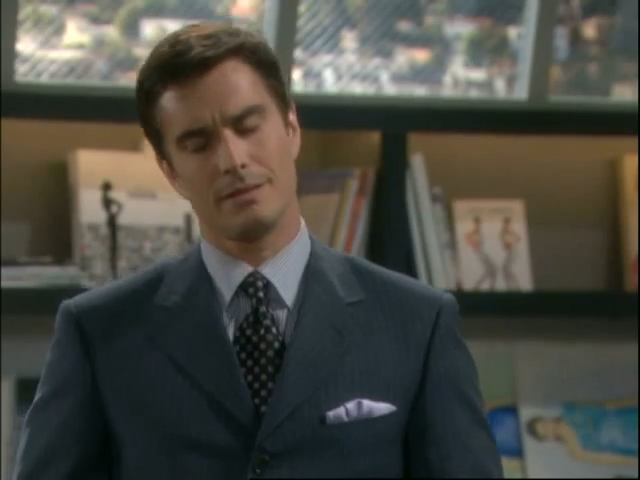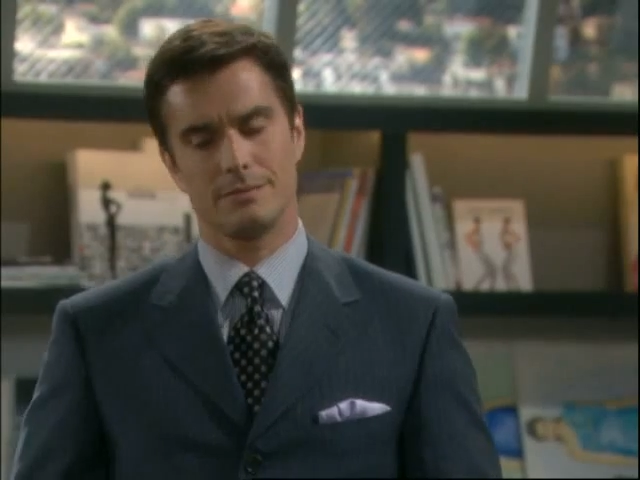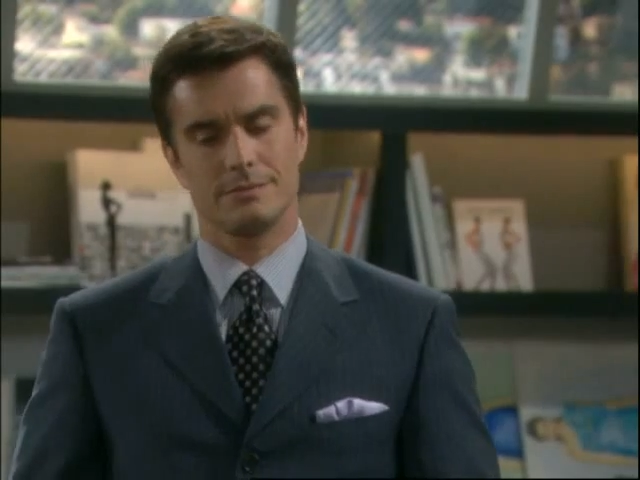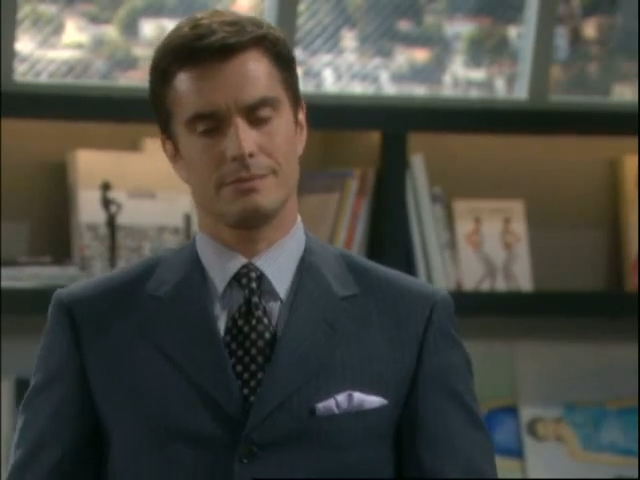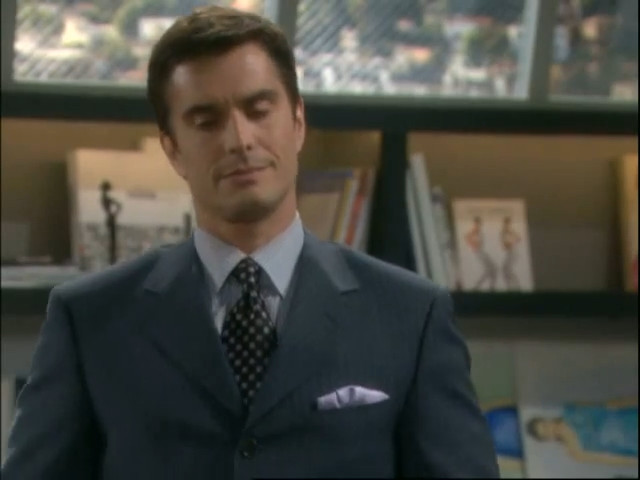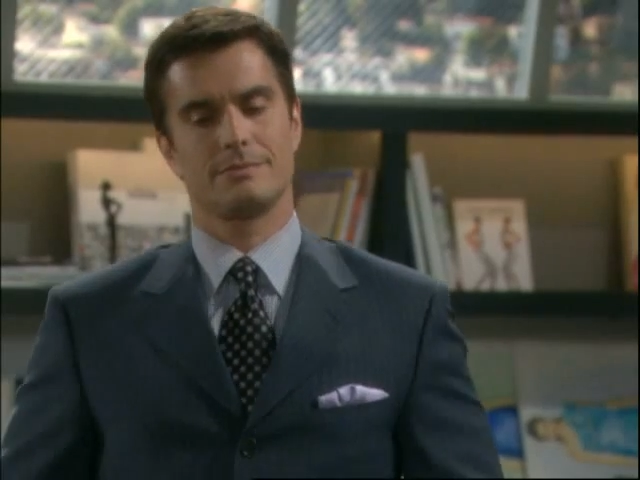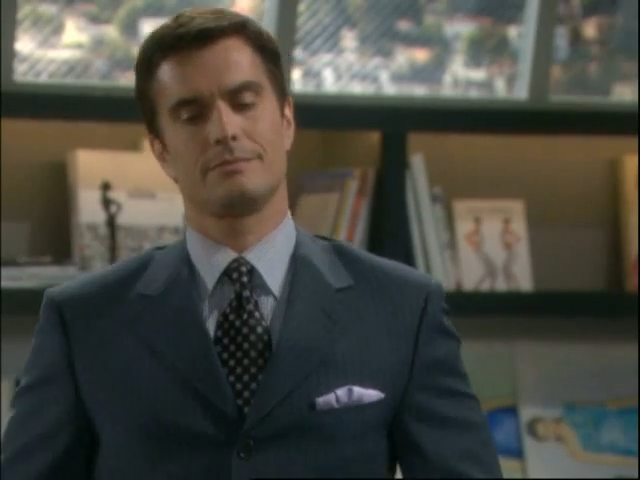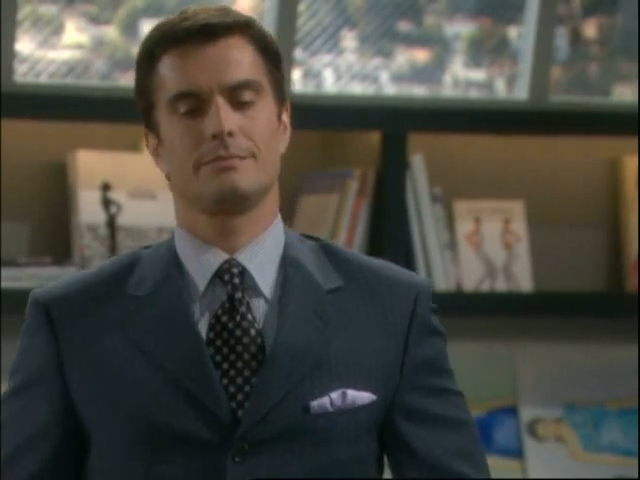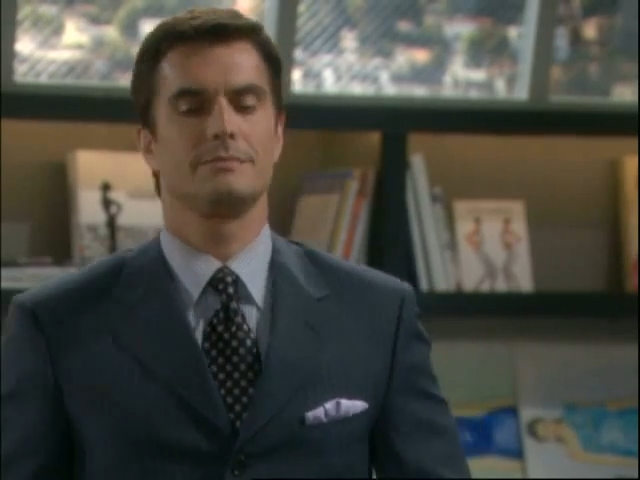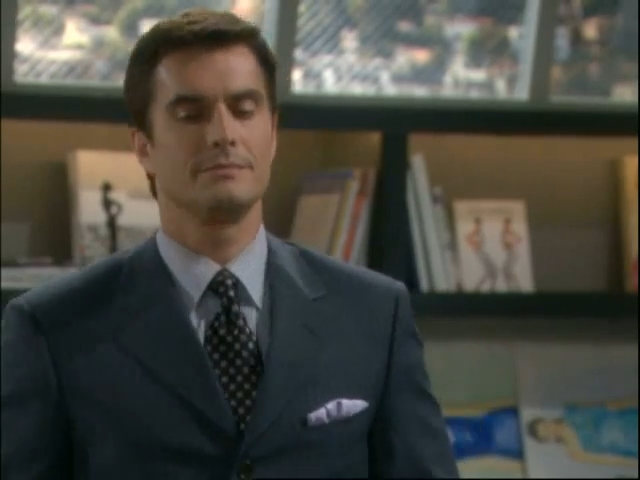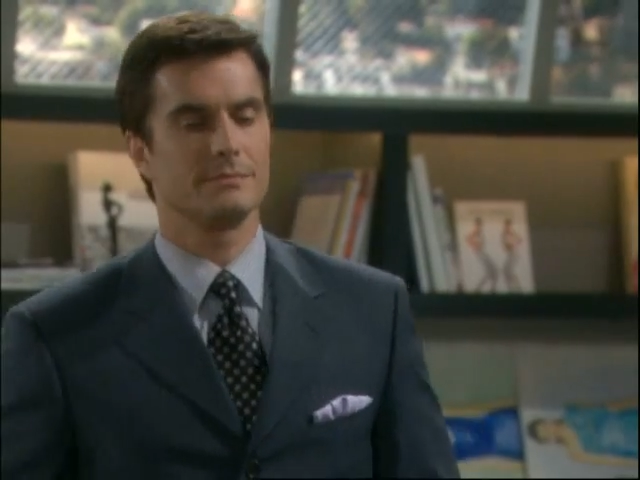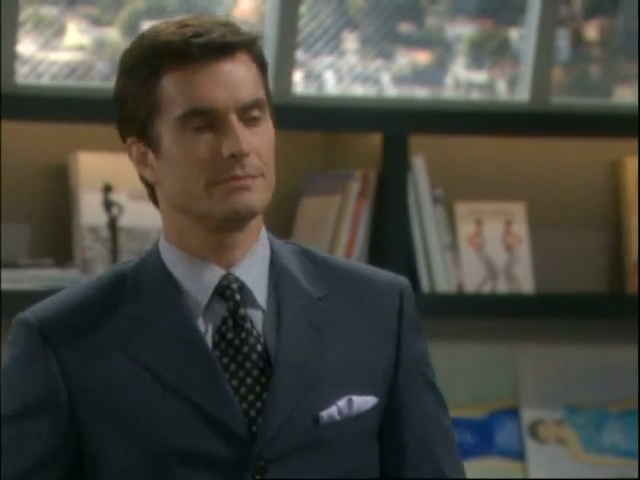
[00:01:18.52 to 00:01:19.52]
Yeah.
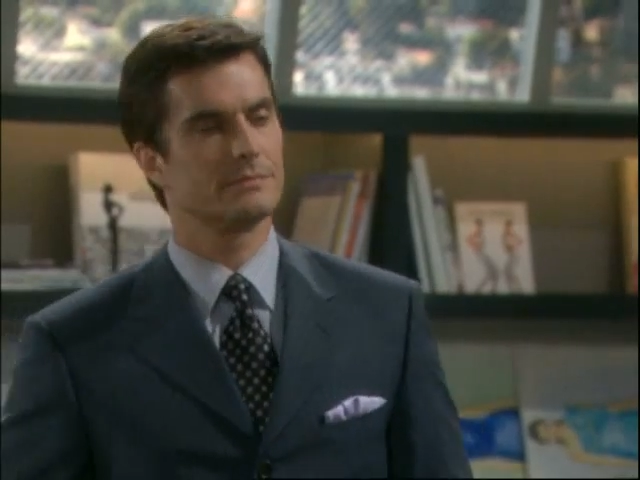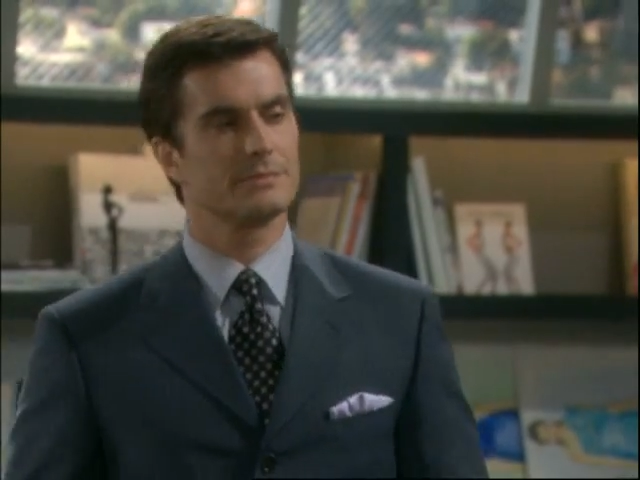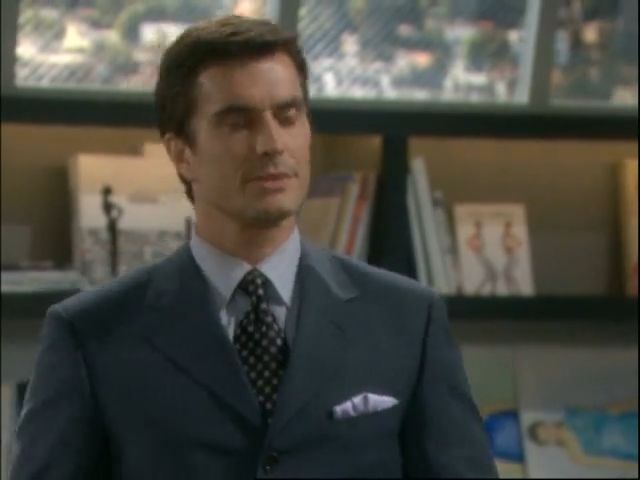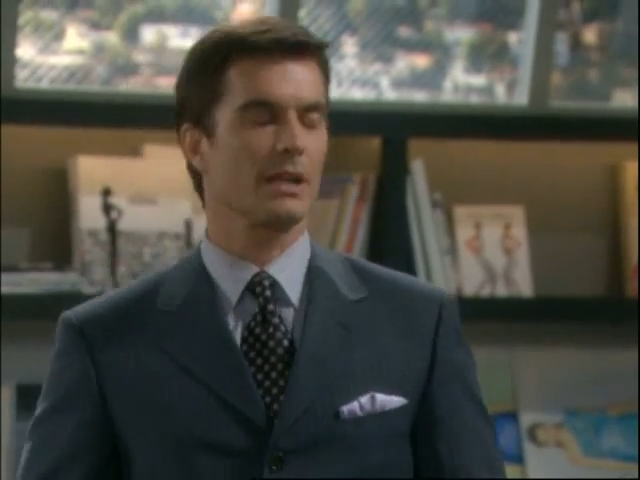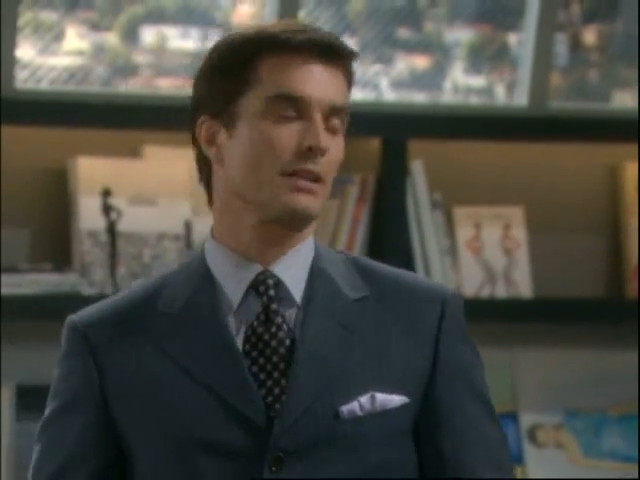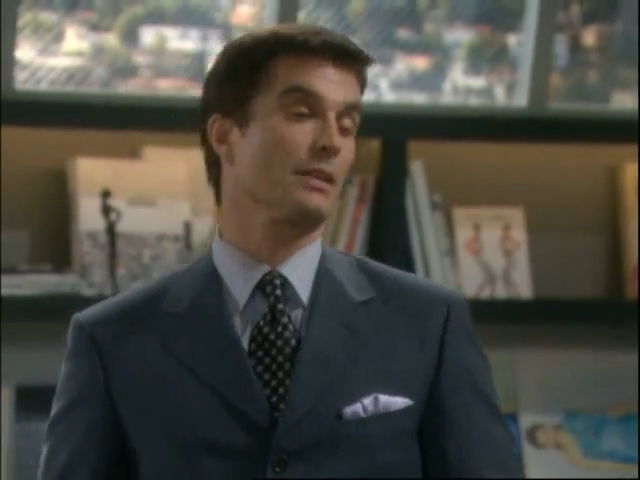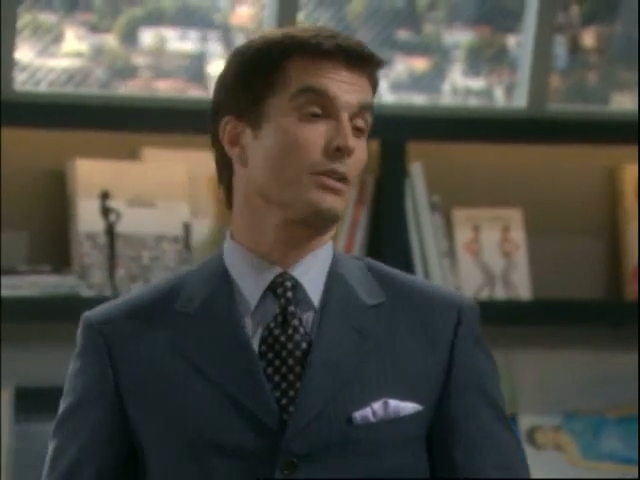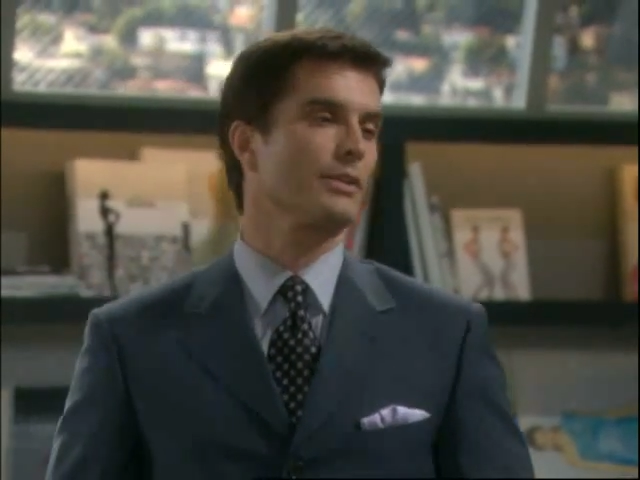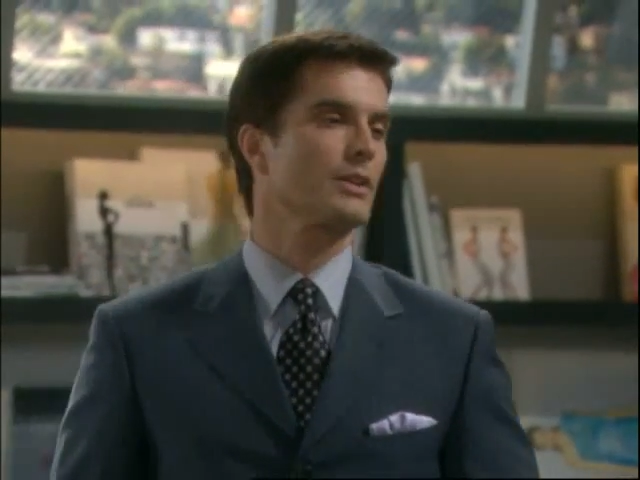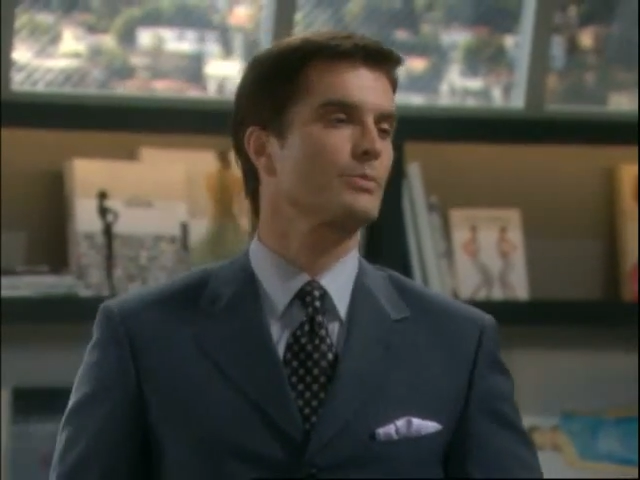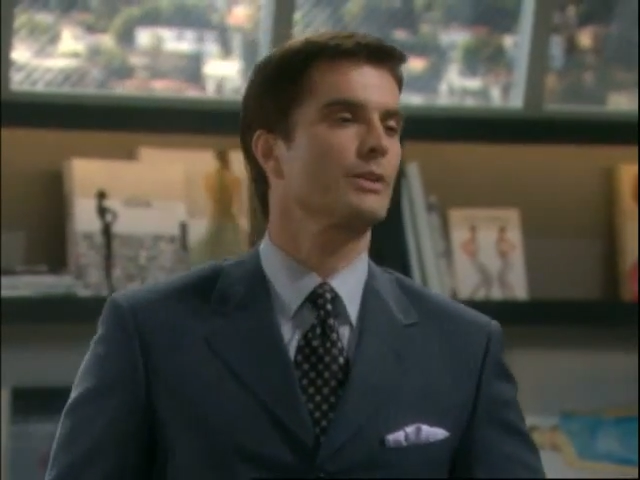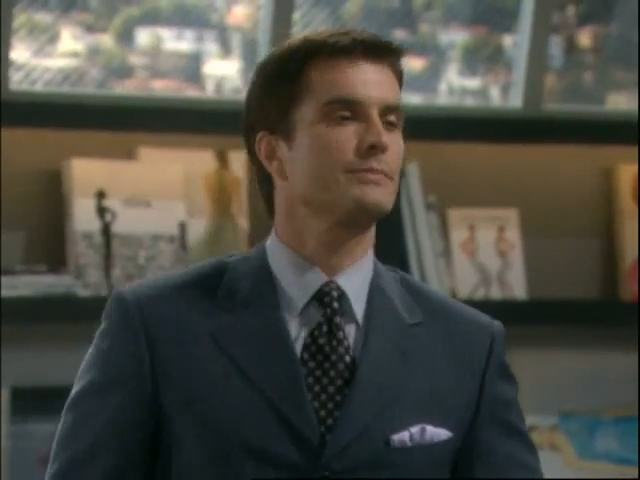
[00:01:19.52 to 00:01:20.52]
It's getting a
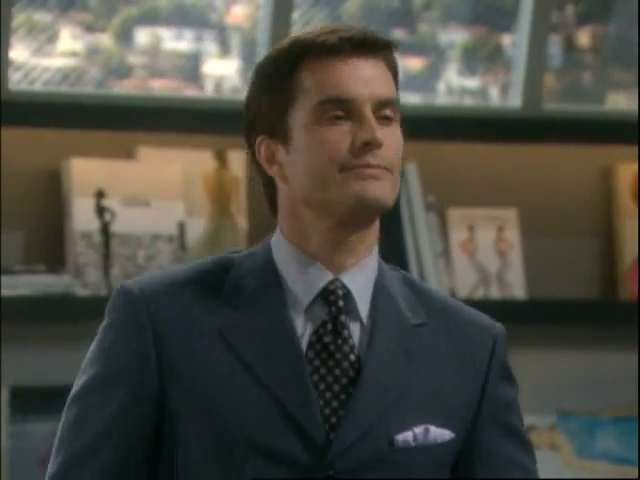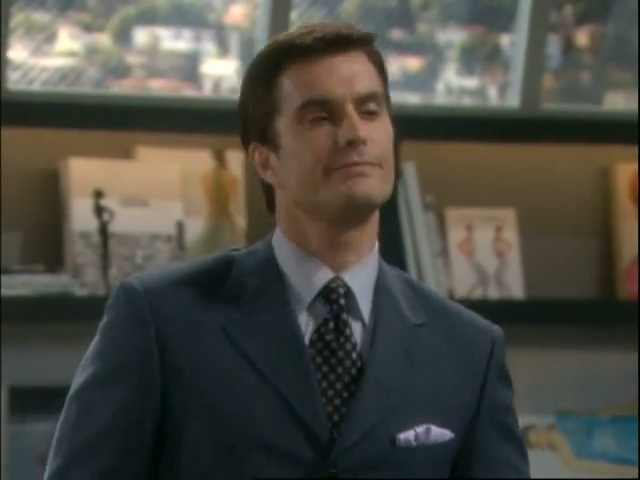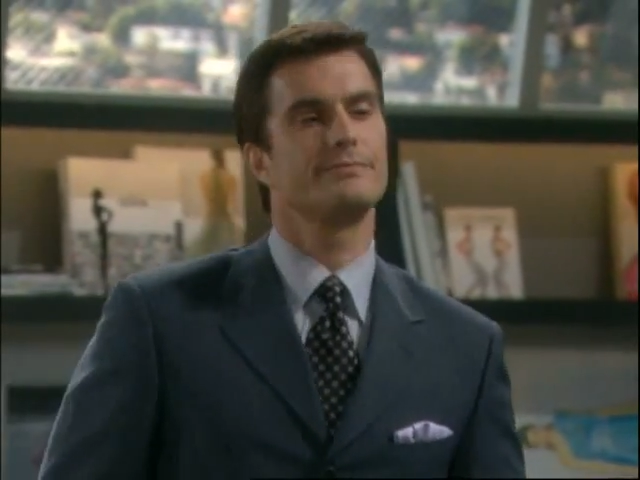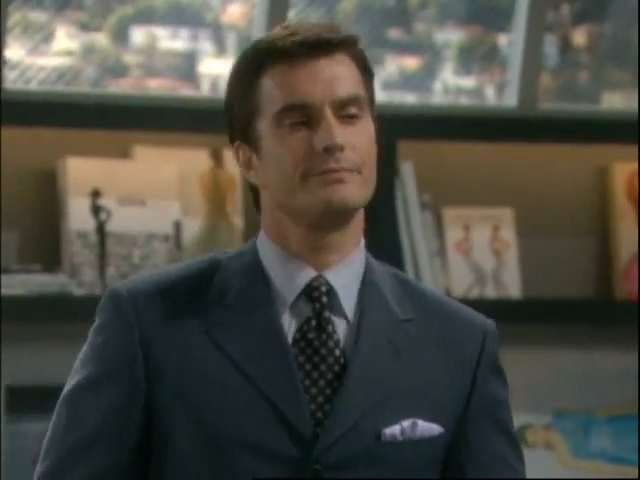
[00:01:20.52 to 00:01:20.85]
little desperate.